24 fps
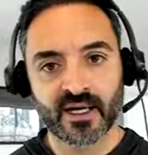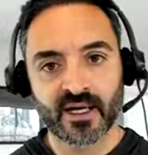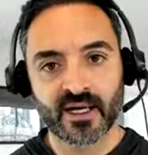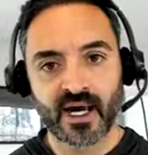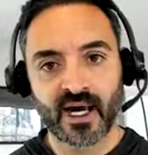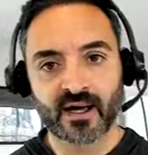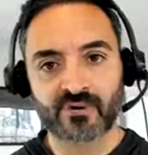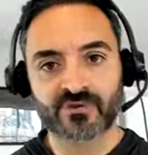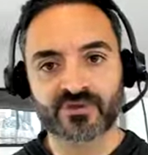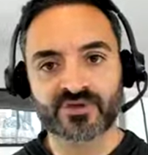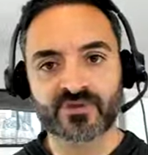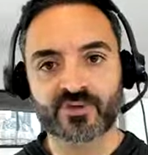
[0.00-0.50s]

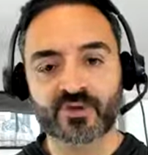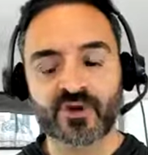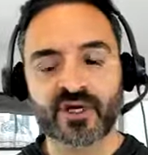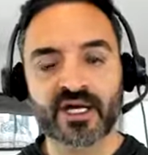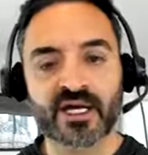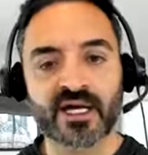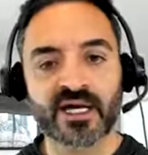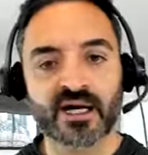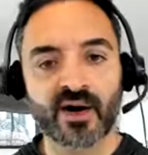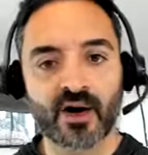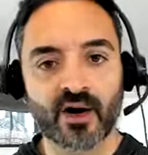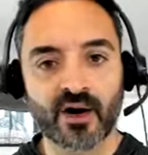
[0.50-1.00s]
I was
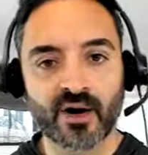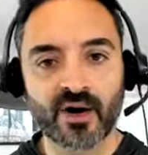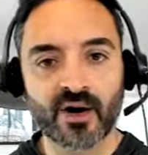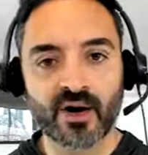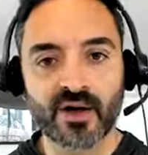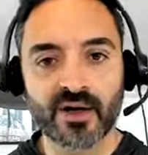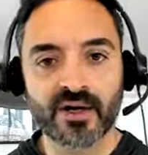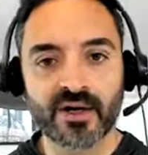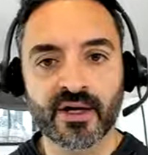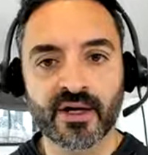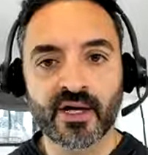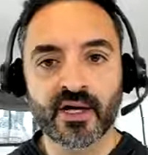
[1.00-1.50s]
working
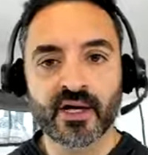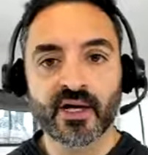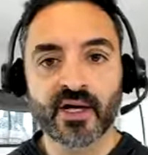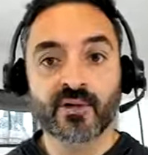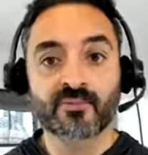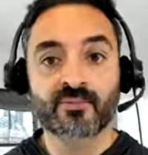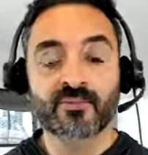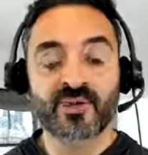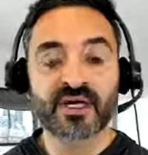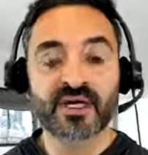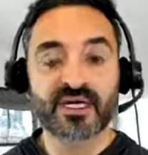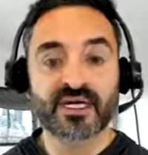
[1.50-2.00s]
hard
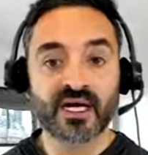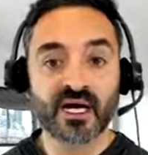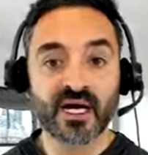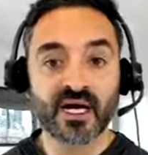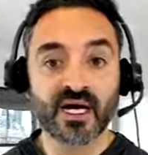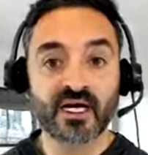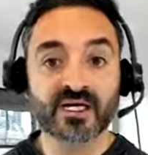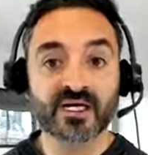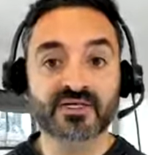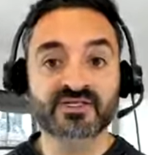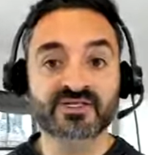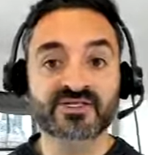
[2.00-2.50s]

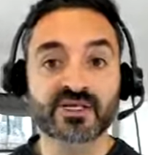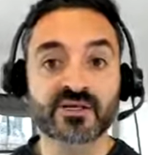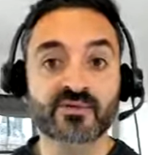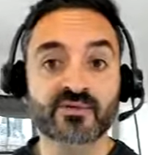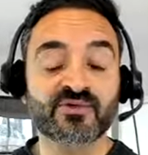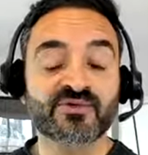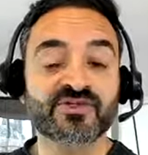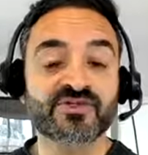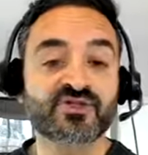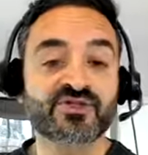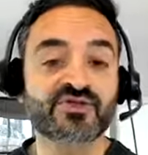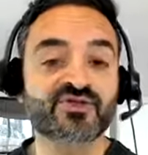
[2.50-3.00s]
because it
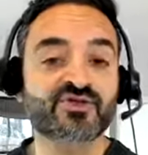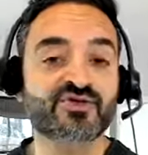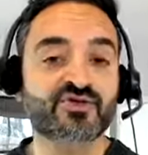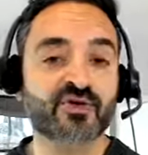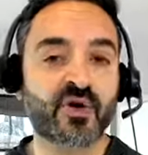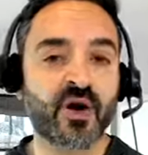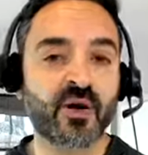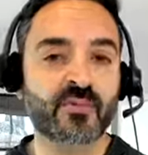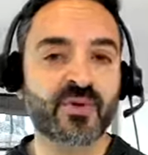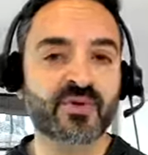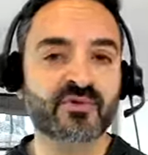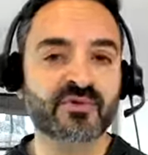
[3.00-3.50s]
was a
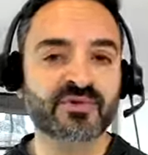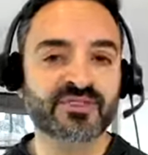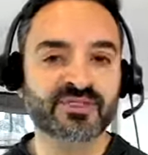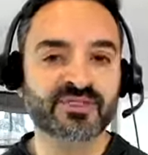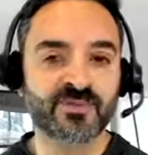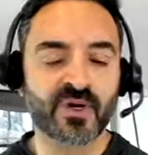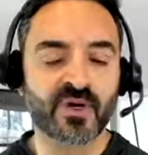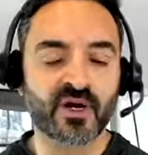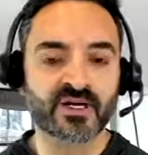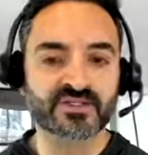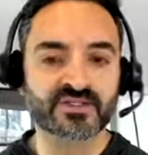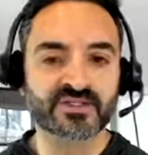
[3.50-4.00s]
trauma
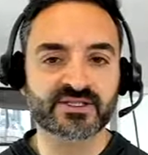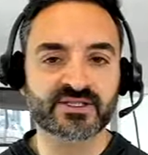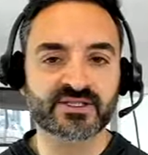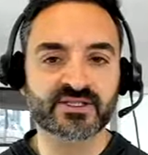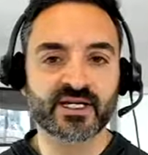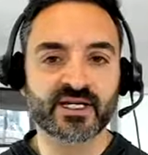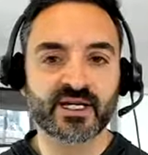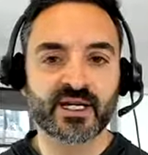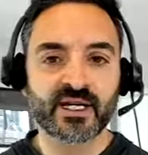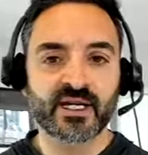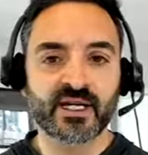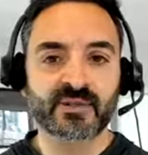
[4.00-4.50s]
response,
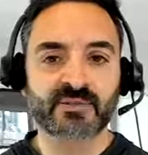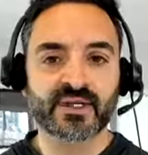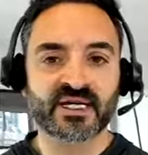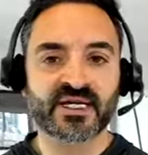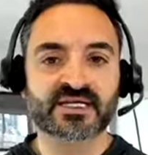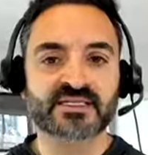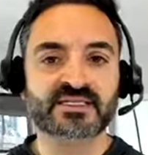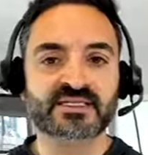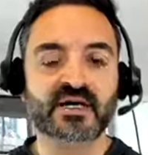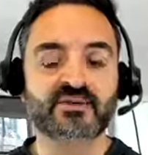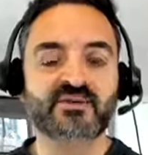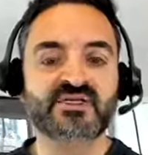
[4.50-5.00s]

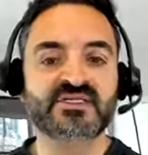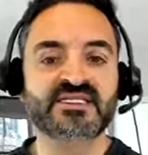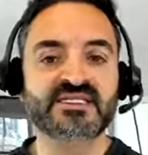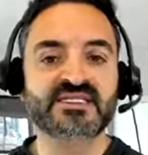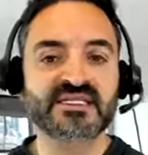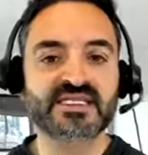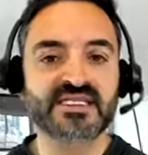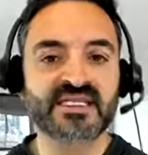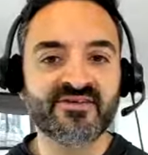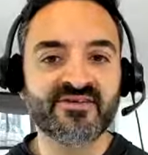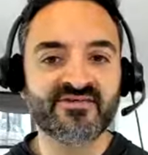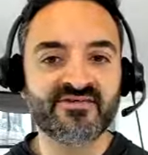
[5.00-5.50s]
because I was
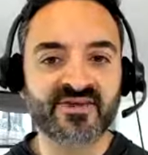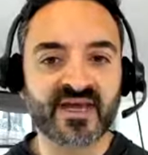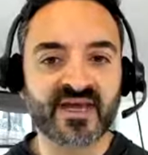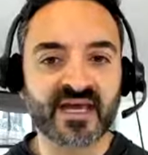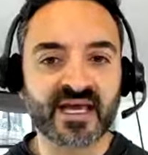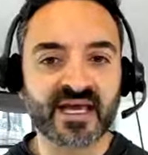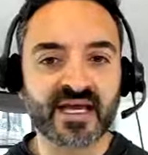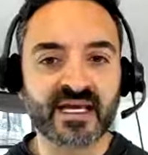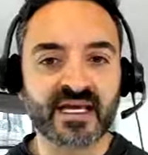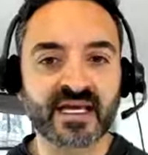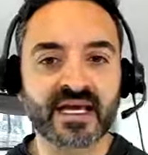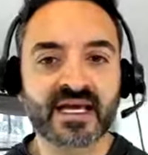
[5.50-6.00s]

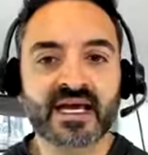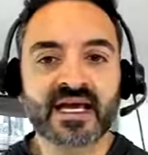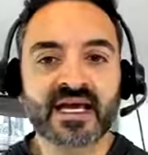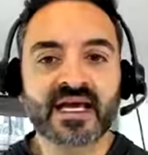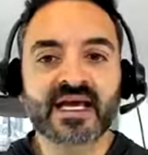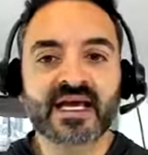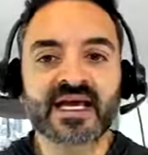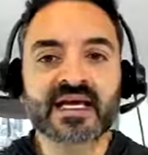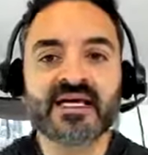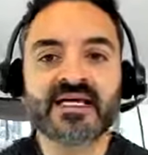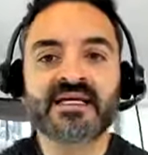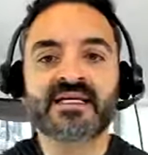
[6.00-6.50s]
living
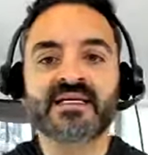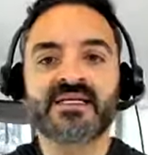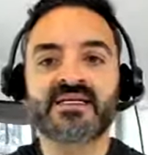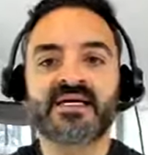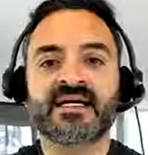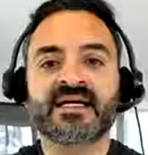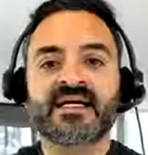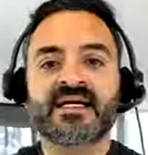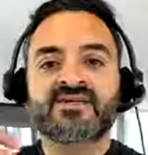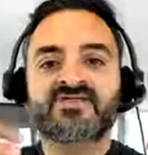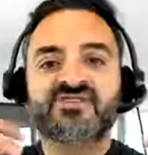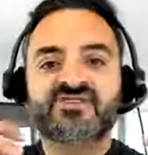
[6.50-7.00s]
in
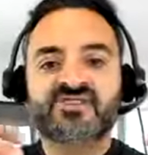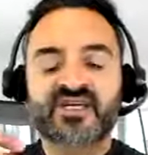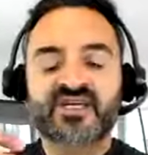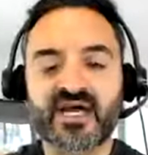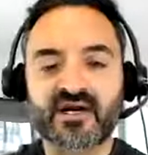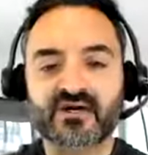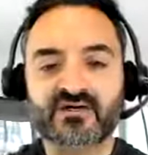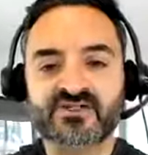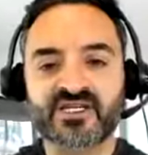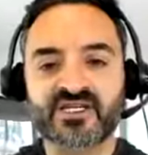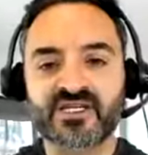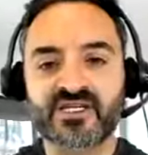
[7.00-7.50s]

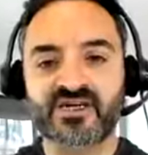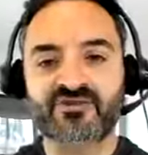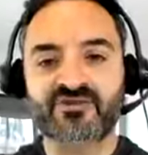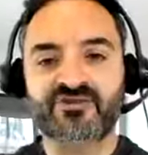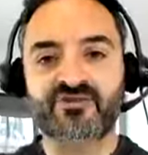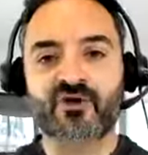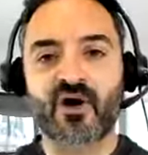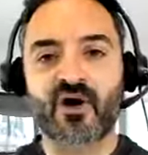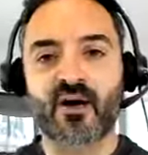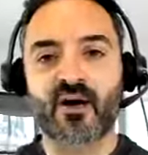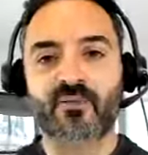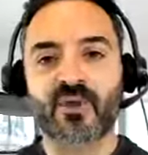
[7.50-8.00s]
scarcity
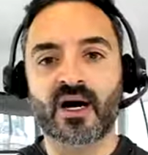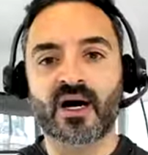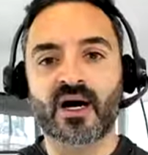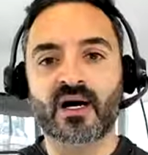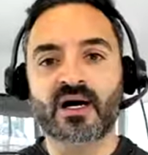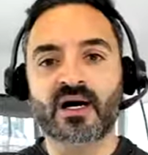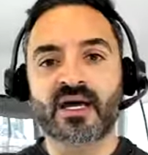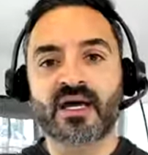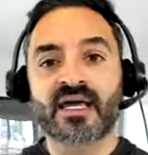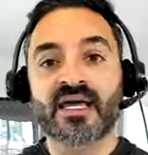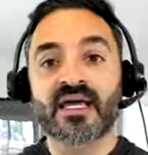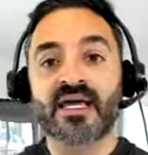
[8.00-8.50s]
trauma,
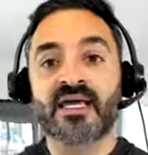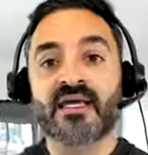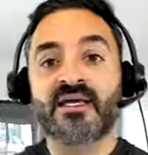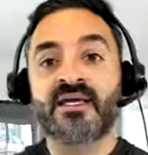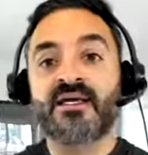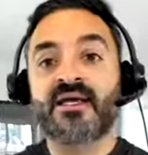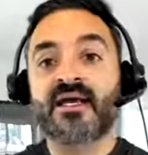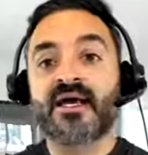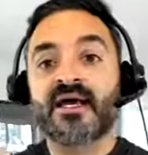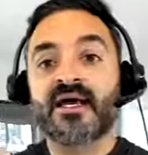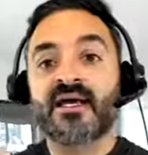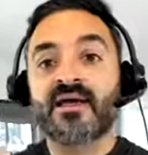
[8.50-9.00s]

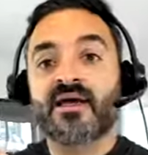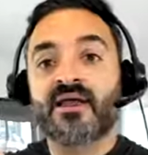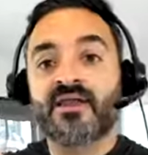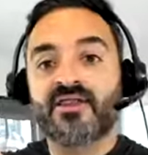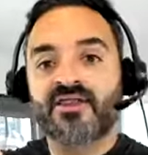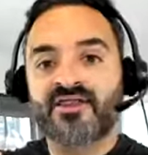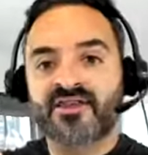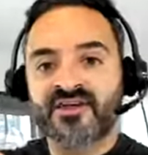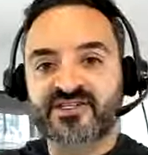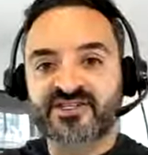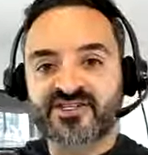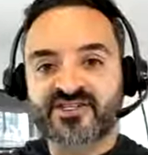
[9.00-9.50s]
in
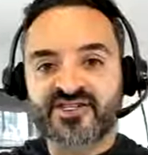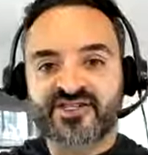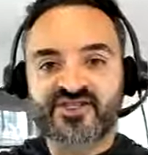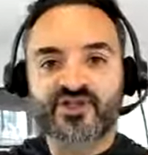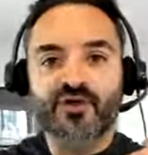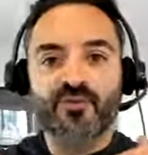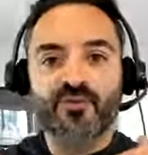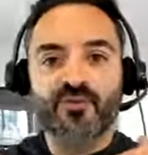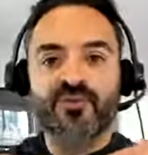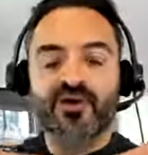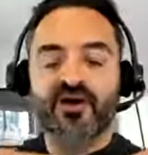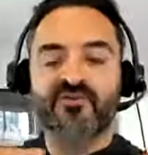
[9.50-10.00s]
the
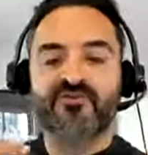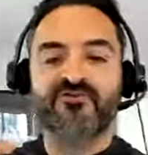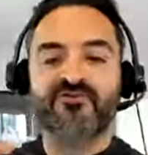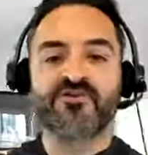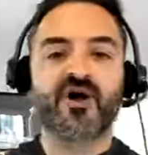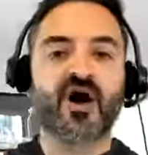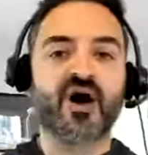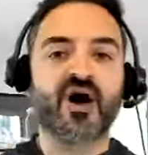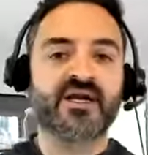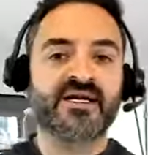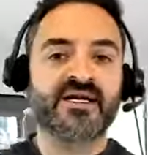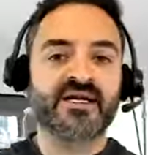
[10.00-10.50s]
soup of
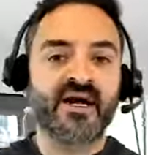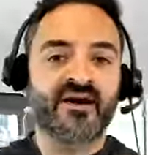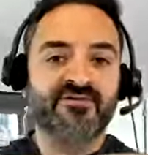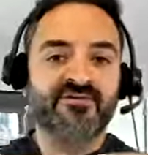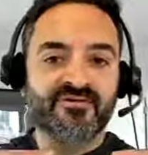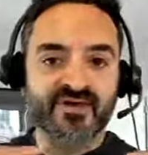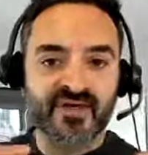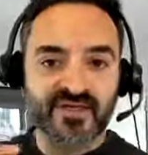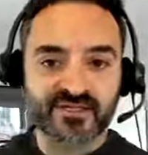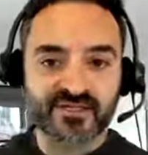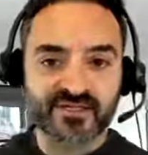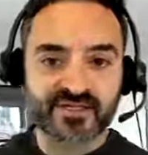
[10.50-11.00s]
not
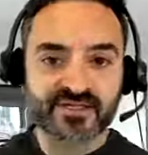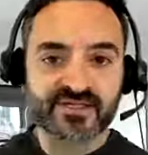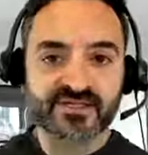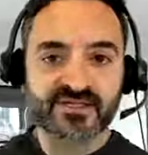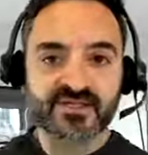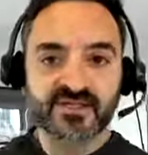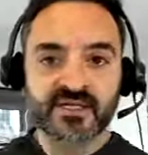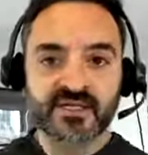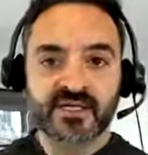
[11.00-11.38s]
enoughness.